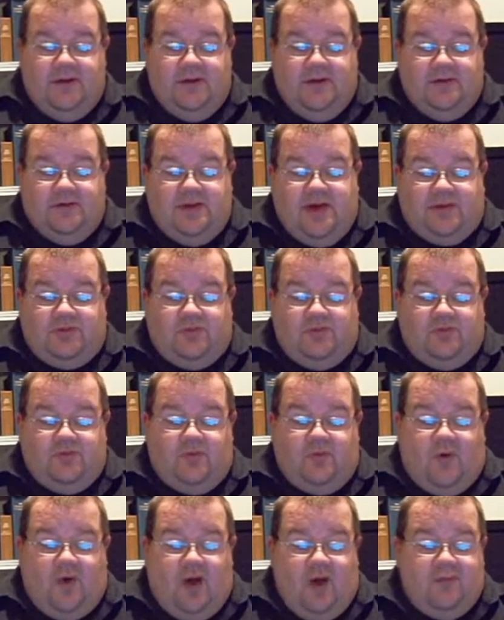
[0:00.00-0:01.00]
The nexus
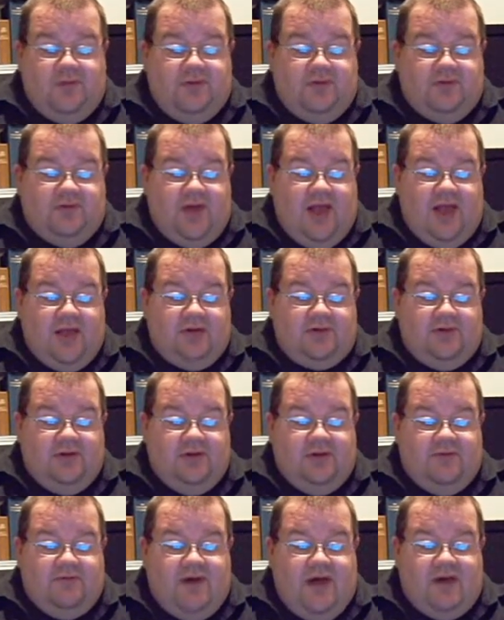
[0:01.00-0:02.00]
requirement is actually
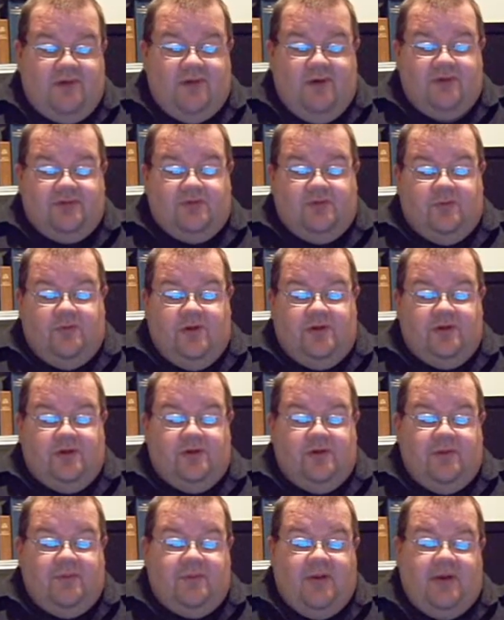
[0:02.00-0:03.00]
an evaluation of whether
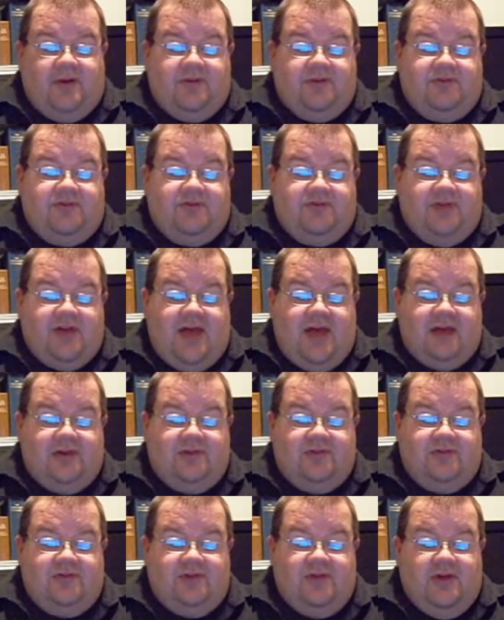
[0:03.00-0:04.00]
the appellate's
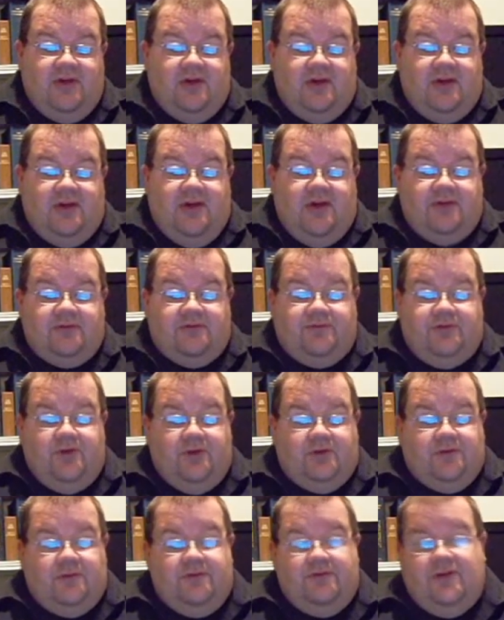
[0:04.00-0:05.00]
status as a
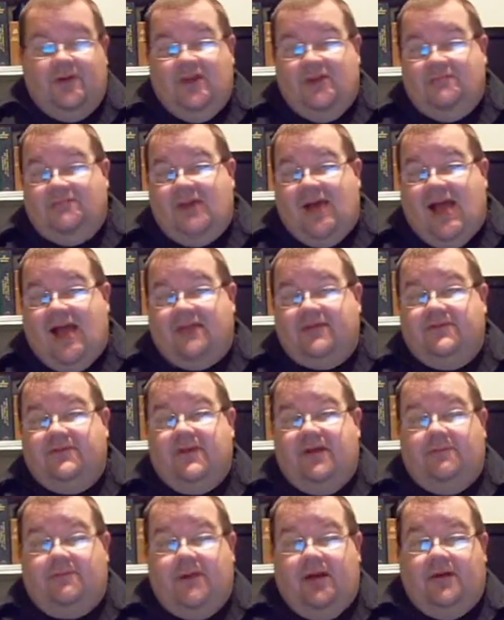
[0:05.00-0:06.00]
fugitive impacts
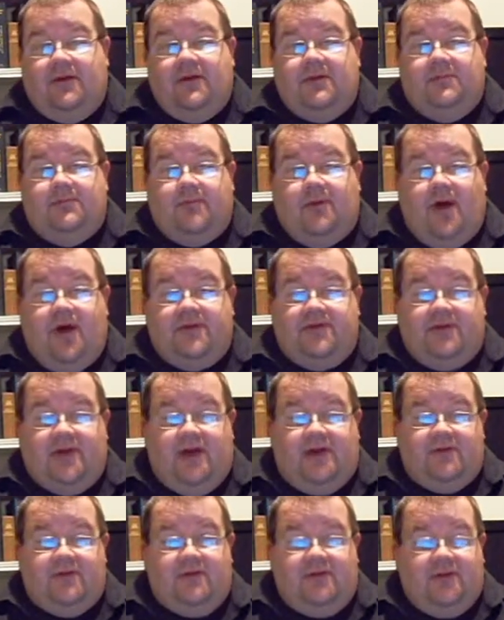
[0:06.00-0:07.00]
the appellate
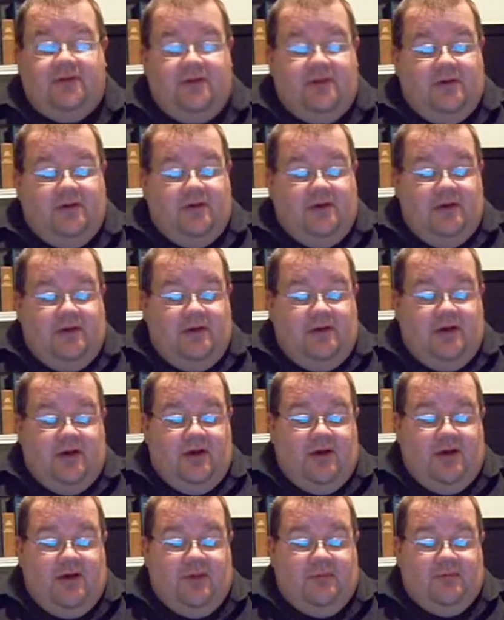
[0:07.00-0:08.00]
process.
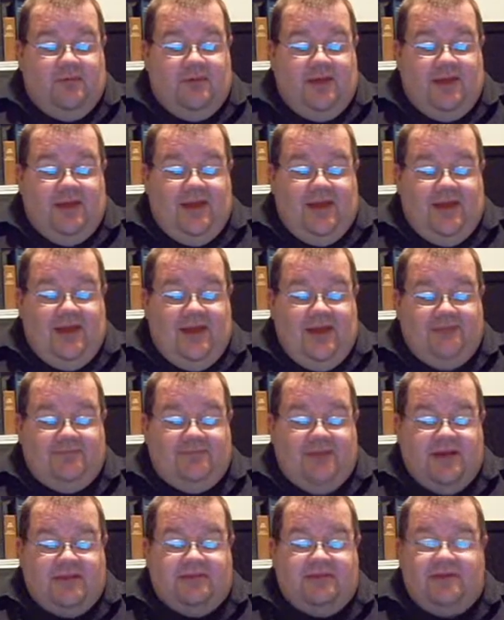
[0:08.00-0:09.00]
And
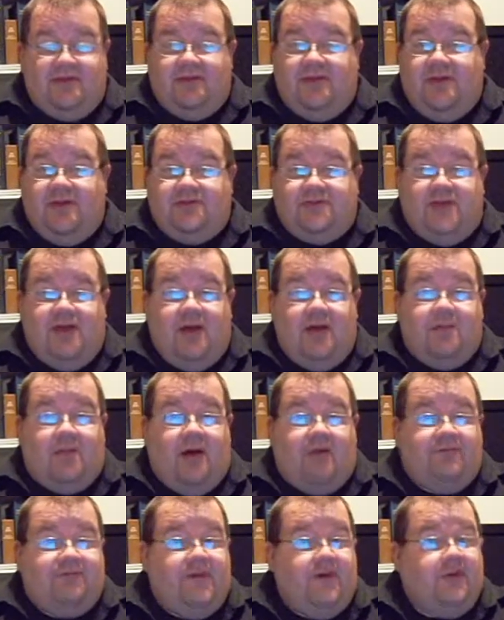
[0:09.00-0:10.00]
basically they say
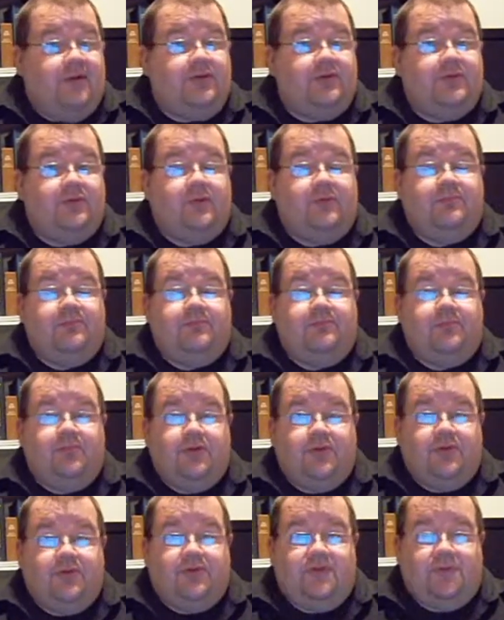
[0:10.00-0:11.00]
by failing to
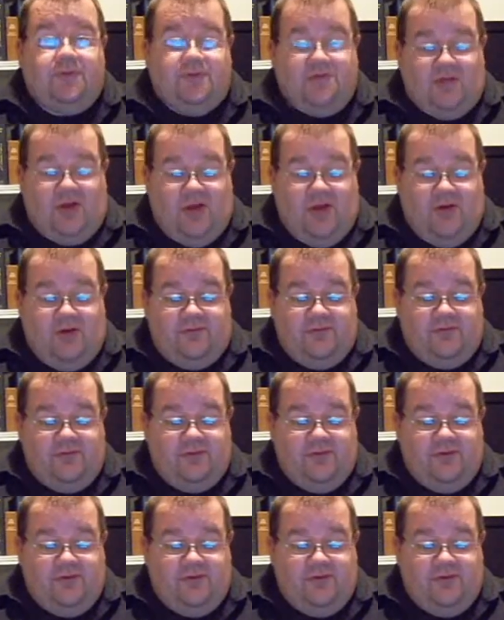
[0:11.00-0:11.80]
produce himself